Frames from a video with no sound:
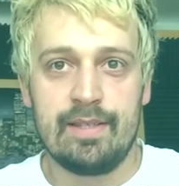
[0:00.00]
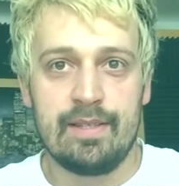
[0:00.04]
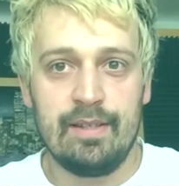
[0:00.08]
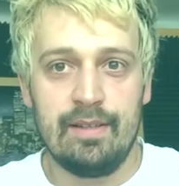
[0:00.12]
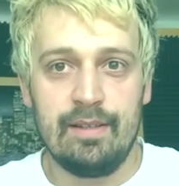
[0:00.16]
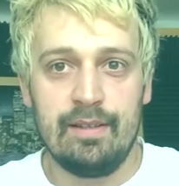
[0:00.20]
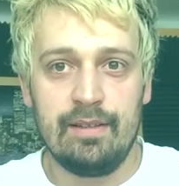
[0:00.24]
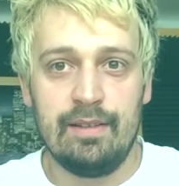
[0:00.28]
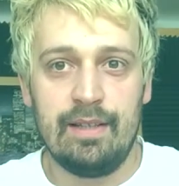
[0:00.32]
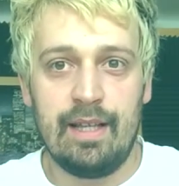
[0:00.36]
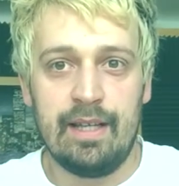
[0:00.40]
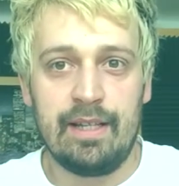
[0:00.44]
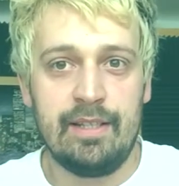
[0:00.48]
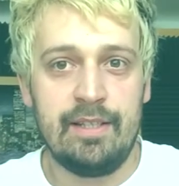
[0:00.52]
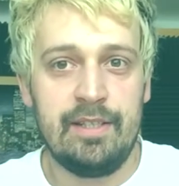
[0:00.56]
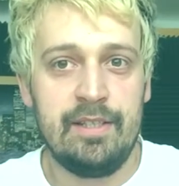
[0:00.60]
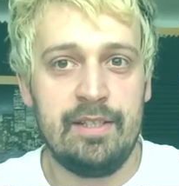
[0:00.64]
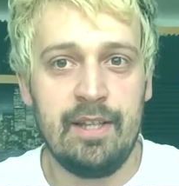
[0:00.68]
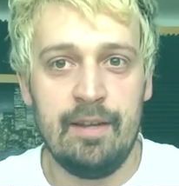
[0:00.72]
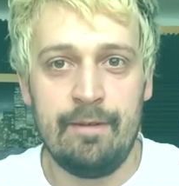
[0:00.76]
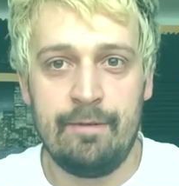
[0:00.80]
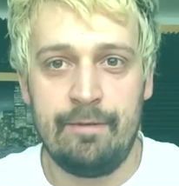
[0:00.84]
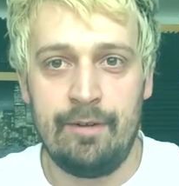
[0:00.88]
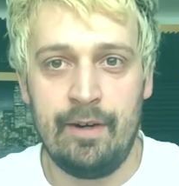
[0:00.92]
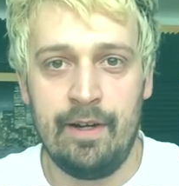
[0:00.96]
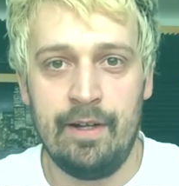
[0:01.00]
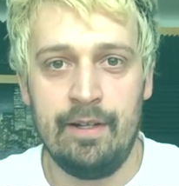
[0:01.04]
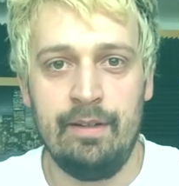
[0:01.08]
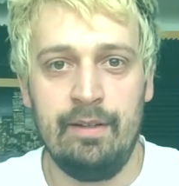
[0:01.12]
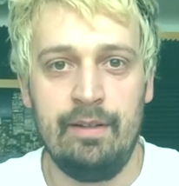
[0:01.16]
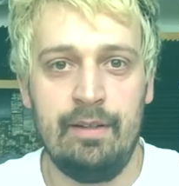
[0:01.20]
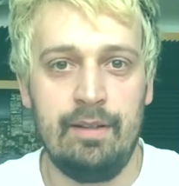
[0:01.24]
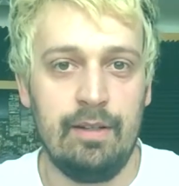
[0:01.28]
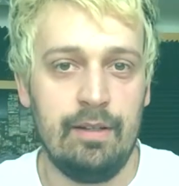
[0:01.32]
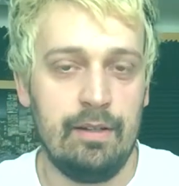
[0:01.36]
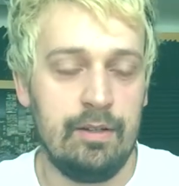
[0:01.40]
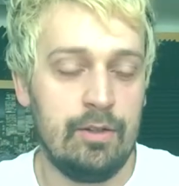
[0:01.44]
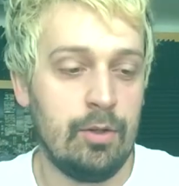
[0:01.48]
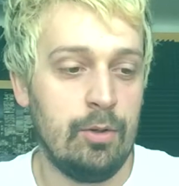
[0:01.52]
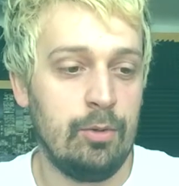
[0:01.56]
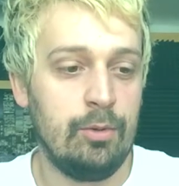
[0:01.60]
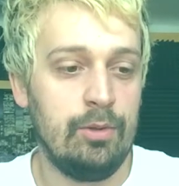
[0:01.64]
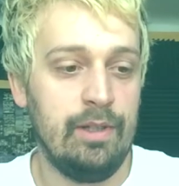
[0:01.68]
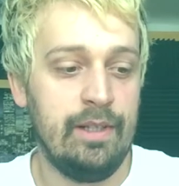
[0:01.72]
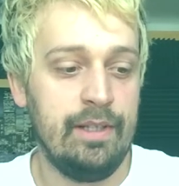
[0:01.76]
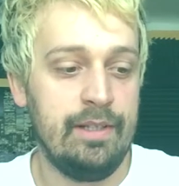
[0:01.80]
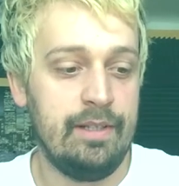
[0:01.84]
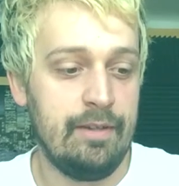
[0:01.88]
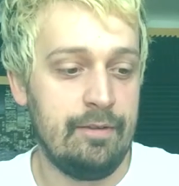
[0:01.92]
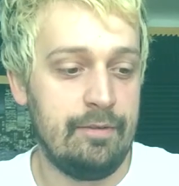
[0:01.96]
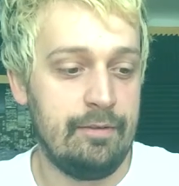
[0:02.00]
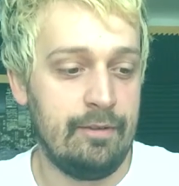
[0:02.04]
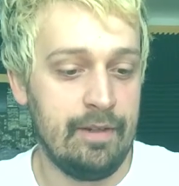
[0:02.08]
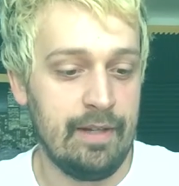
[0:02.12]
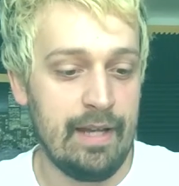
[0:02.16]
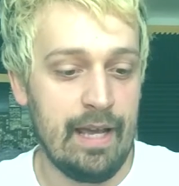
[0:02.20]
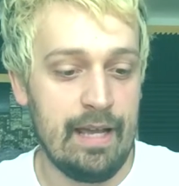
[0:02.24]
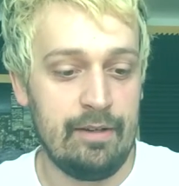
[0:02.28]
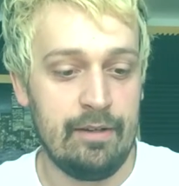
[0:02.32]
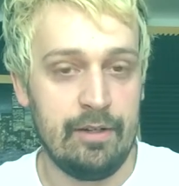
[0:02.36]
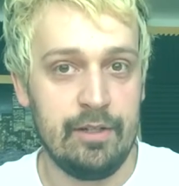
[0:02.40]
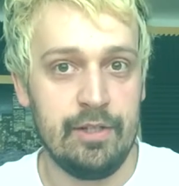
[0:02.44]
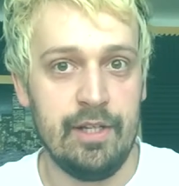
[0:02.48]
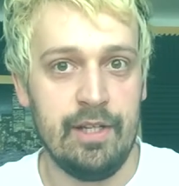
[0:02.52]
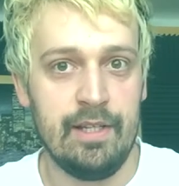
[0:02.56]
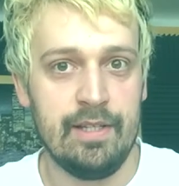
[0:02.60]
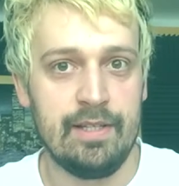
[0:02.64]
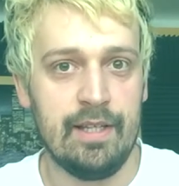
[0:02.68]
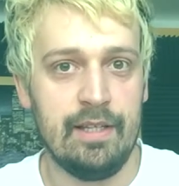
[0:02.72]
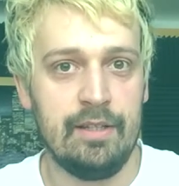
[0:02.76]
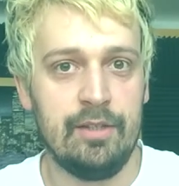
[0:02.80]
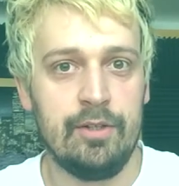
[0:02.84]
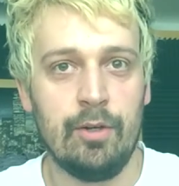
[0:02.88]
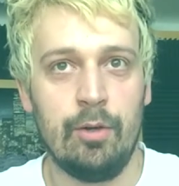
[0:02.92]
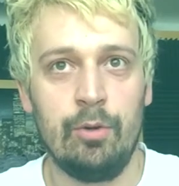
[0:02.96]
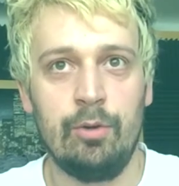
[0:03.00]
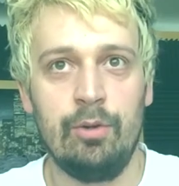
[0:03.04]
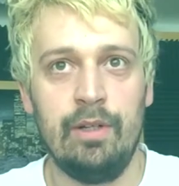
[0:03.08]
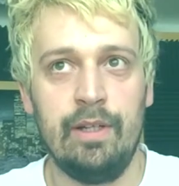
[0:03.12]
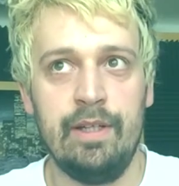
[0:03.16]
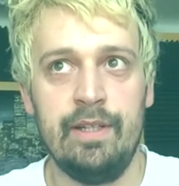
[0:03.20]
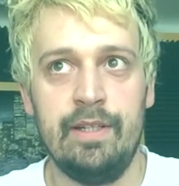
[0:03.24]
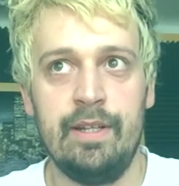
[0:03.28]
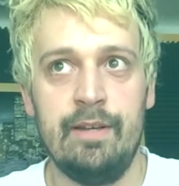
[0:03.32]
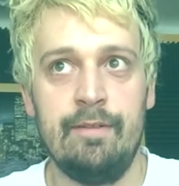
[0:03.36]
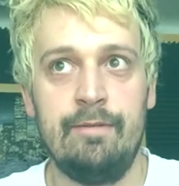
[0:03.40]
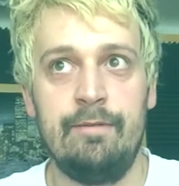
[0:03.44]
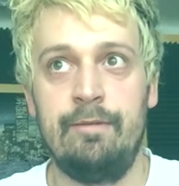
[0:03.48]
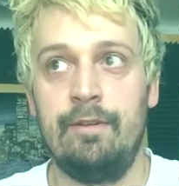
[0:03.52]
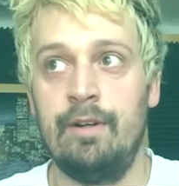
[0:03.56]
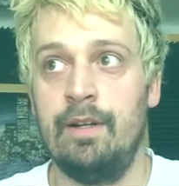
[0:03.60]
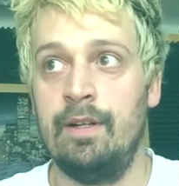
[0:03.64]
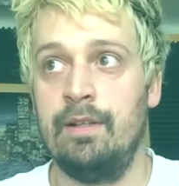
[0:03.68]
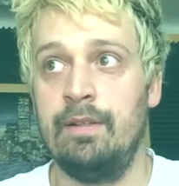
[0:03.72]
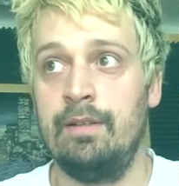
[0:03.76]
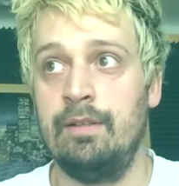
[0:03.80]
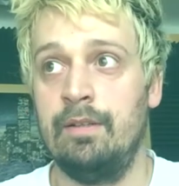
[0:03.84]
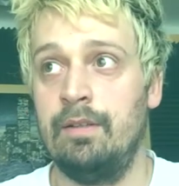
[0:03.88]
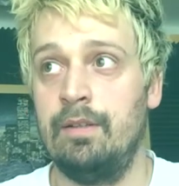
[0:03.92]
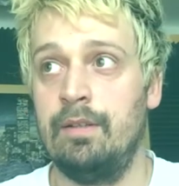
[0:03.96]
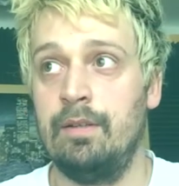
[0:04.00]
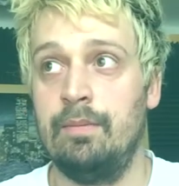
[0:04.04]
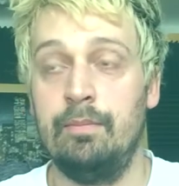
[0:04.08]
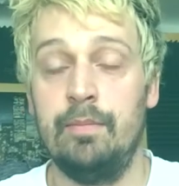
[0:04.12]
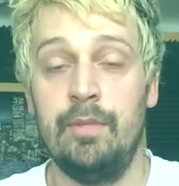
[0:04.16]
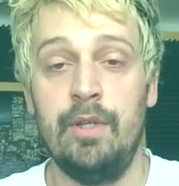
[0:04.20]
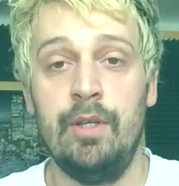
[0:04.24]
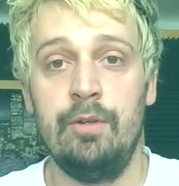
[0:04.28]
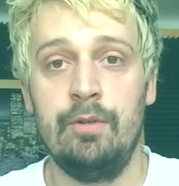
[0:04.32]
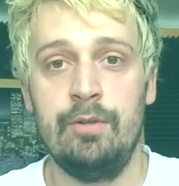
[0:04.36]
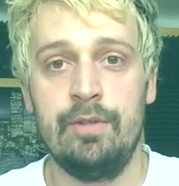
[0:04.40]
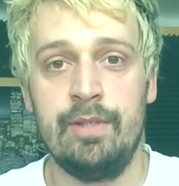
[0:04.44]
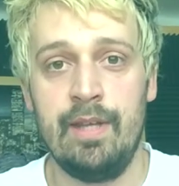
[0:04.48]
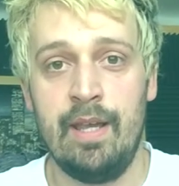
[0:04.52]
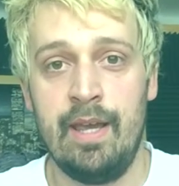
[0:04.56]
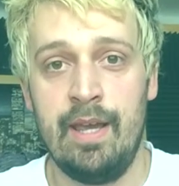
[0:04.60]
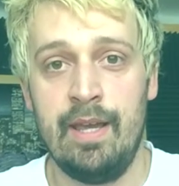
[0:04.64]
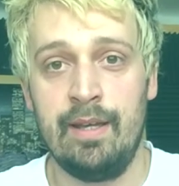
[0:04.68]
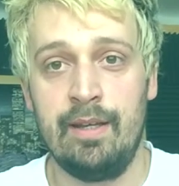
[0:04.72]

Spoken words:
like totally different energies and totally different music.